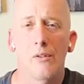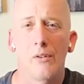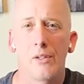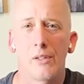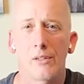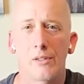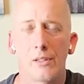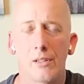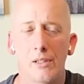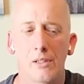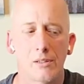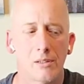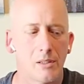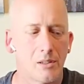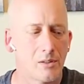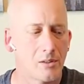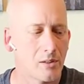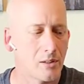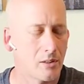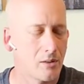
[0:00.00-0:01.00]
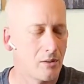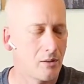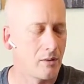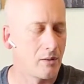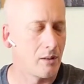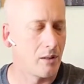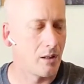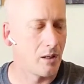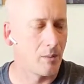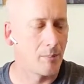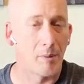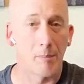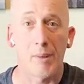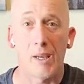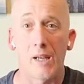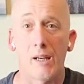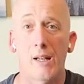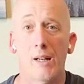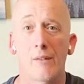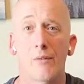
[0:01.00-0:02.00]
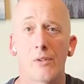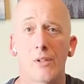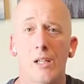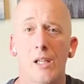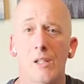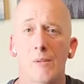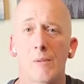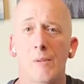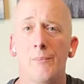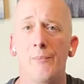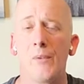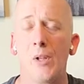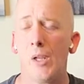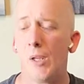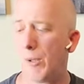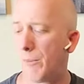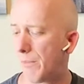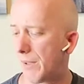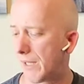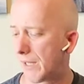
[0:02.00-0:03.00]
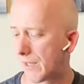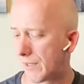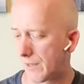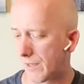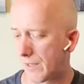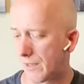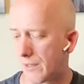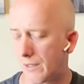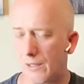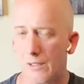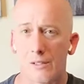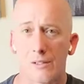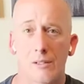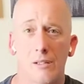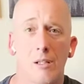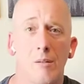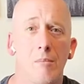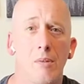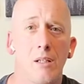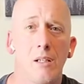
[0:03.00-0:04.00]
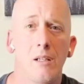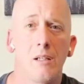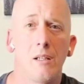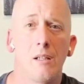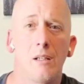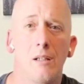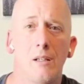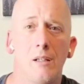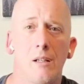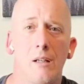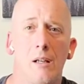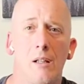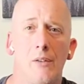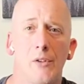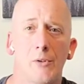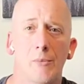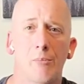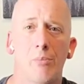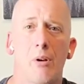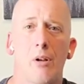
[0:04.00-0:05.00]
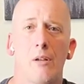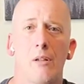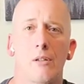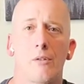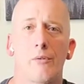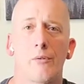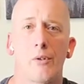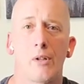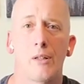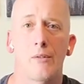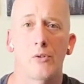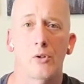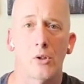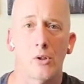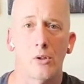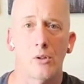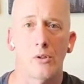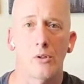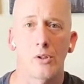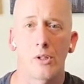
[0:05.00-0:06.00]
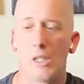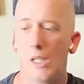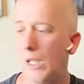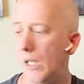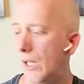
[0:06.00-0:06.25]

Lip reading: this is considered a paid advertisement because they did send me this product free of charge.